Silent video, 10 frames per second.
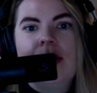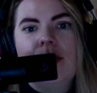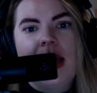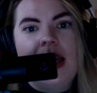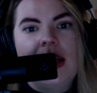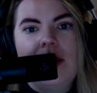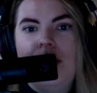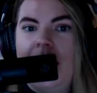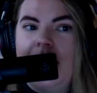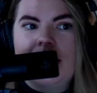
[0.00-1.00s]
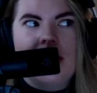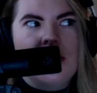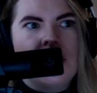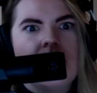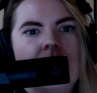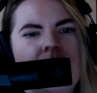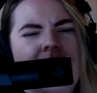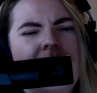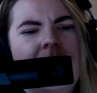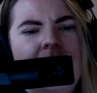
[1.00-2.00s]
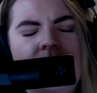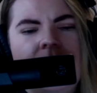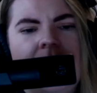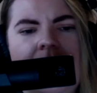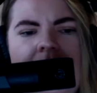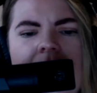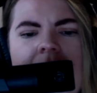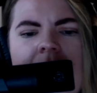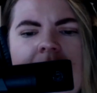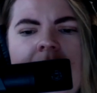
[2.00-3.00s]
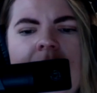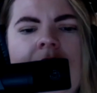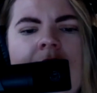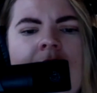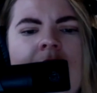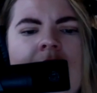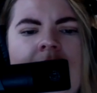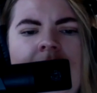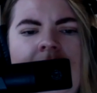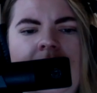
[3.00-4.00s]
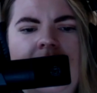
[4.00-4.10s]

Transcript: make an impact in the world, that kind of thing. Sure.